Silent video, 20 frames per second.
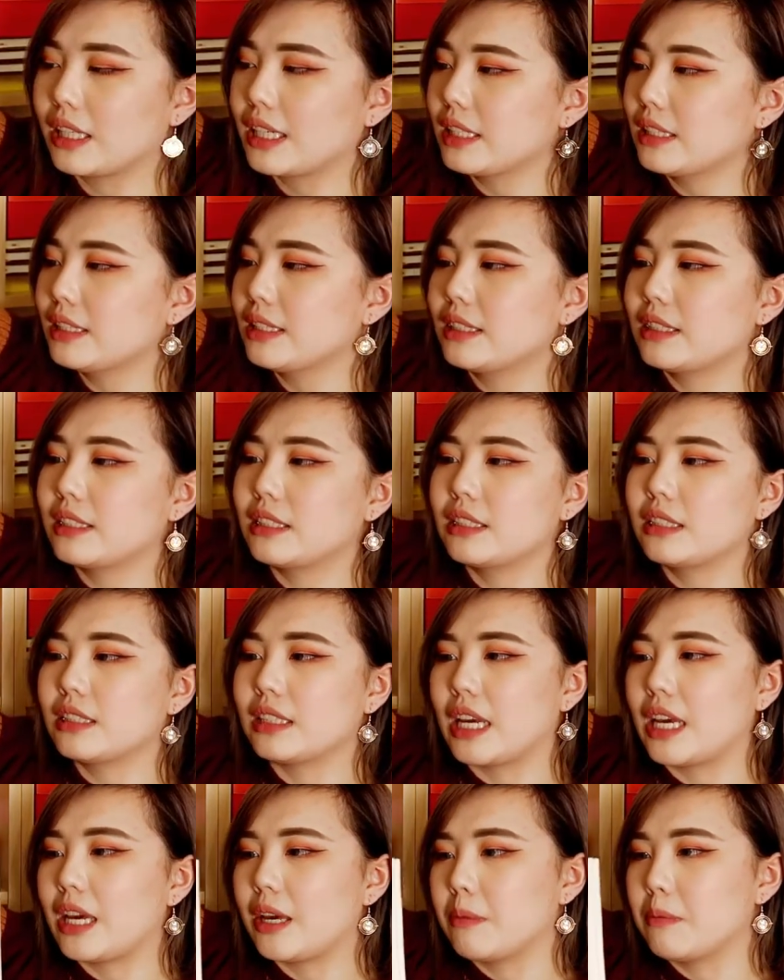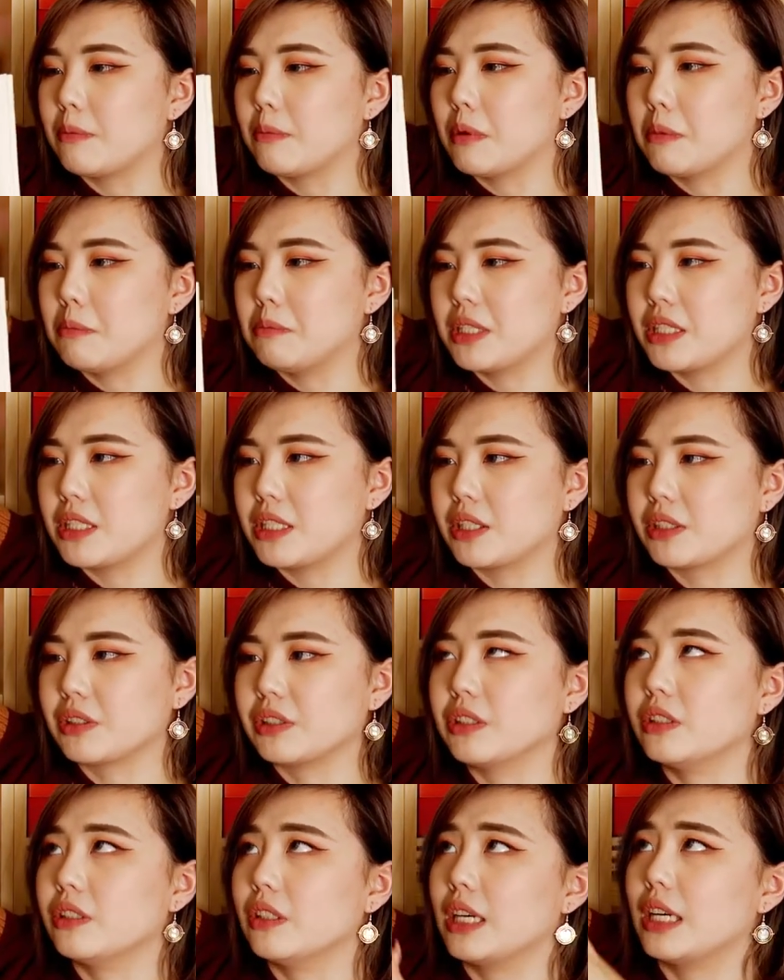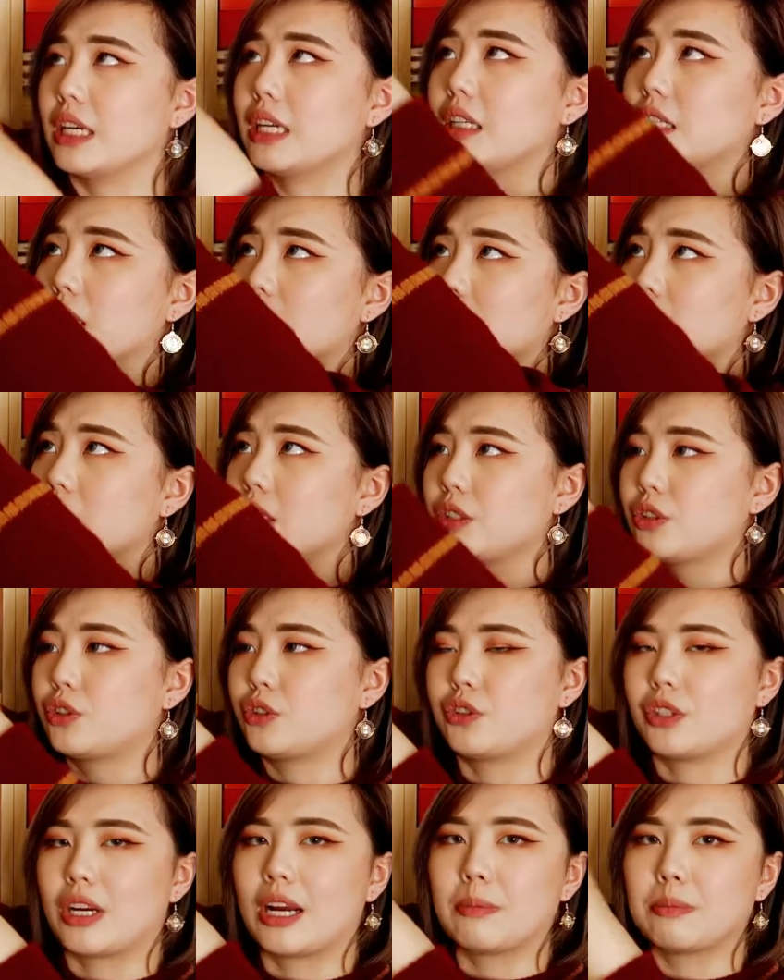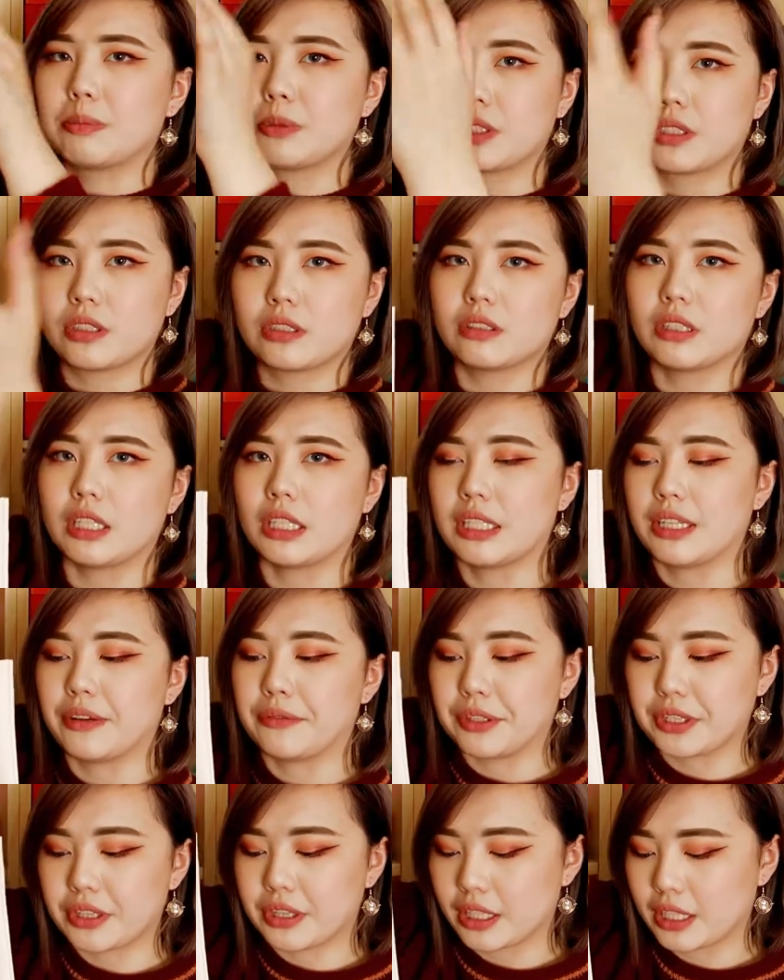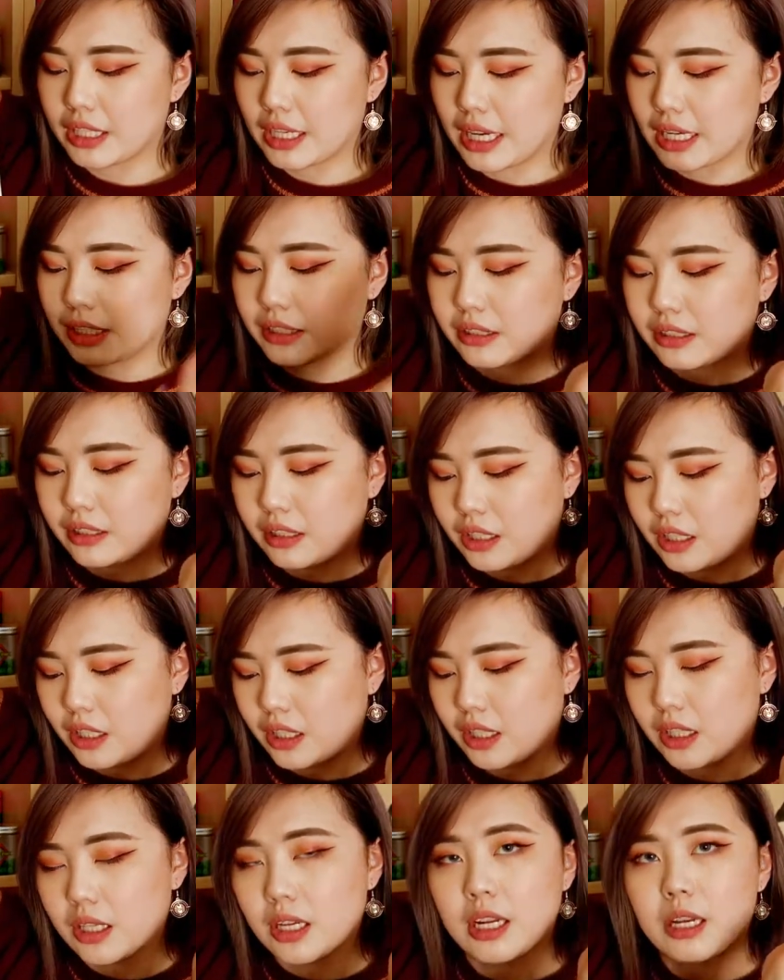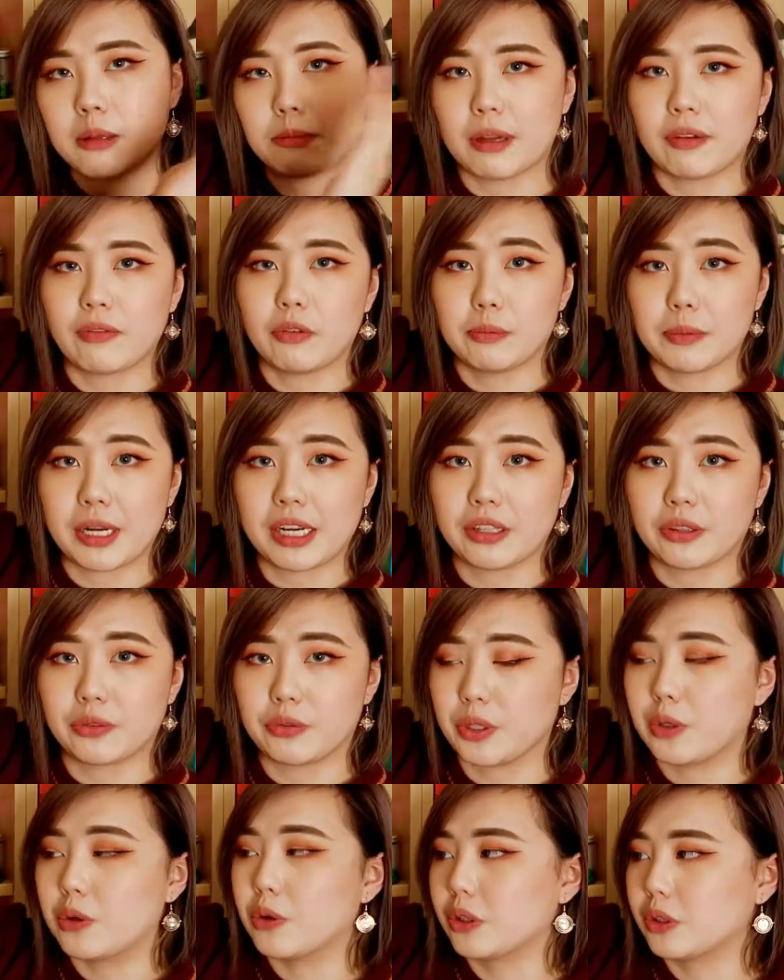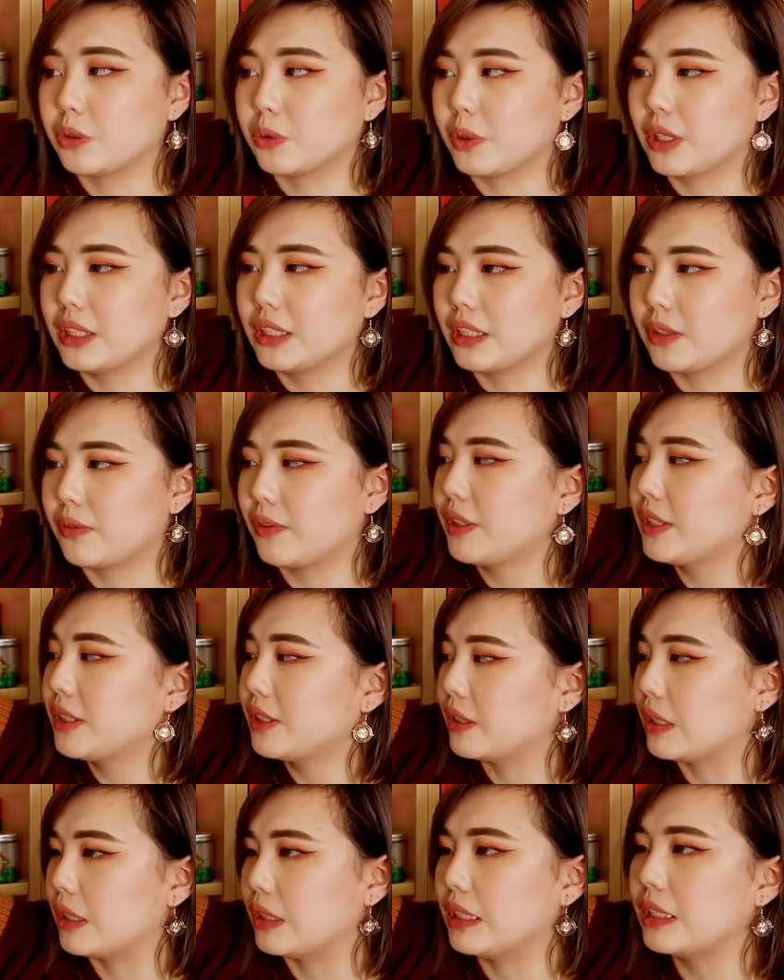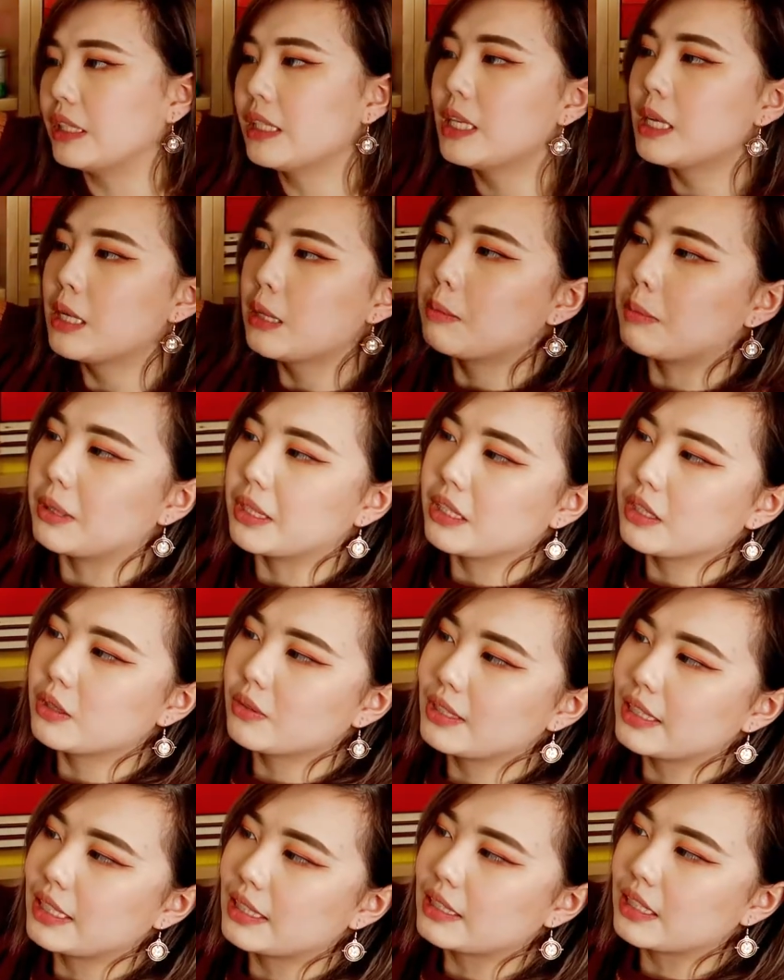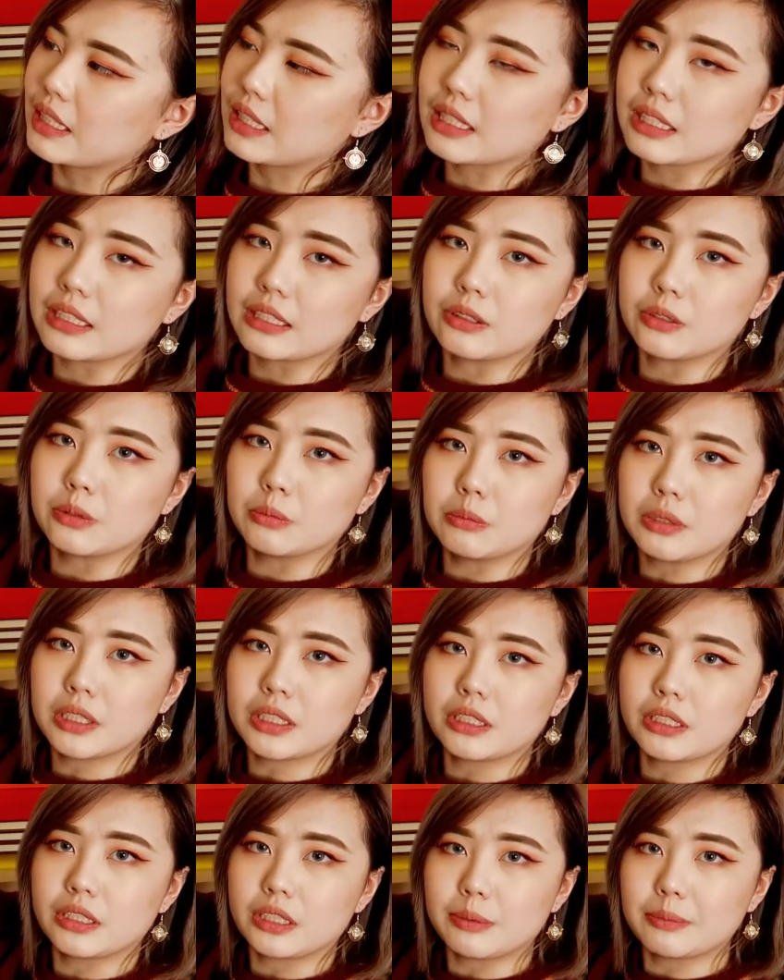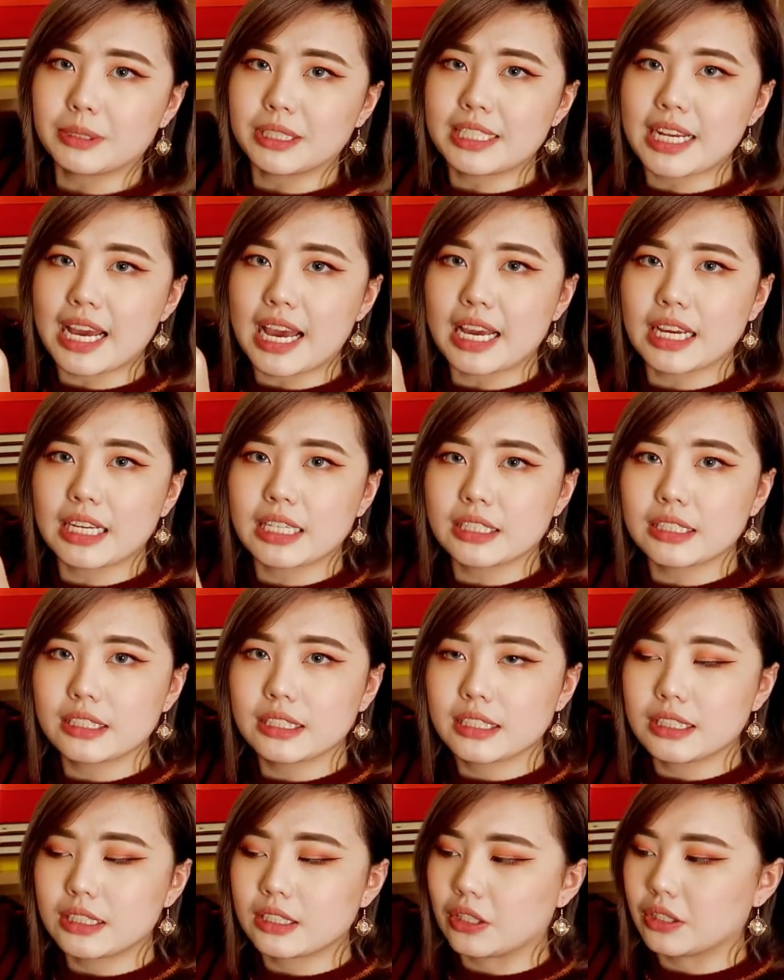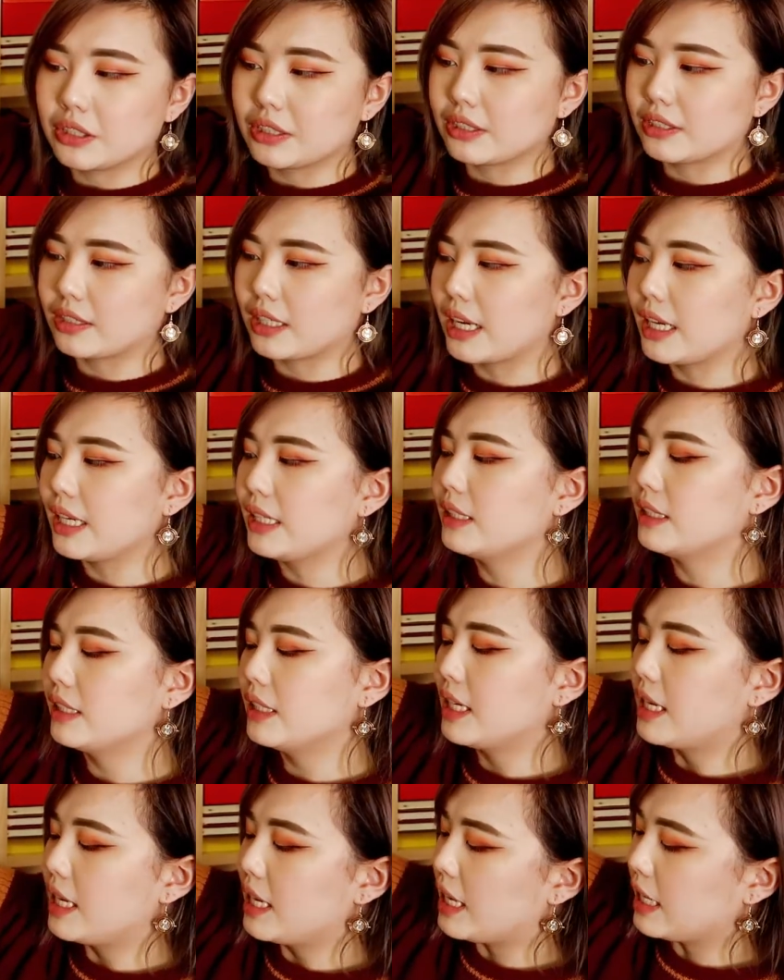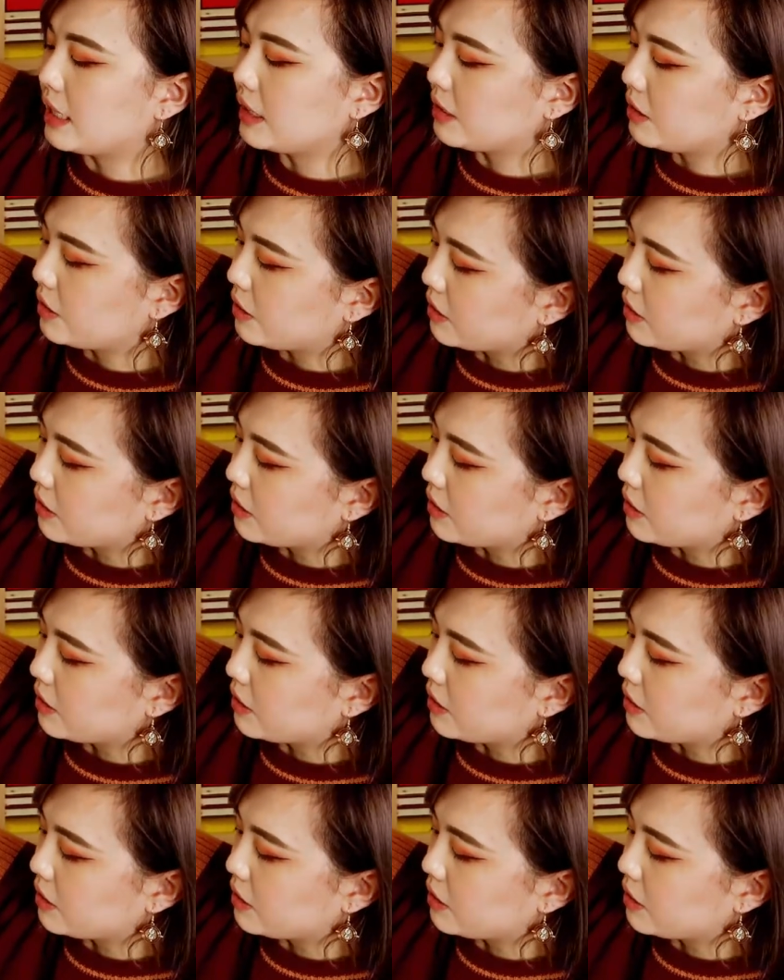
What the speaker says: like the same material and straps and everything as the Platform 9 and 3 quarters one. It's very sturdy, but this one has like a little Minalima tag on the side, and it's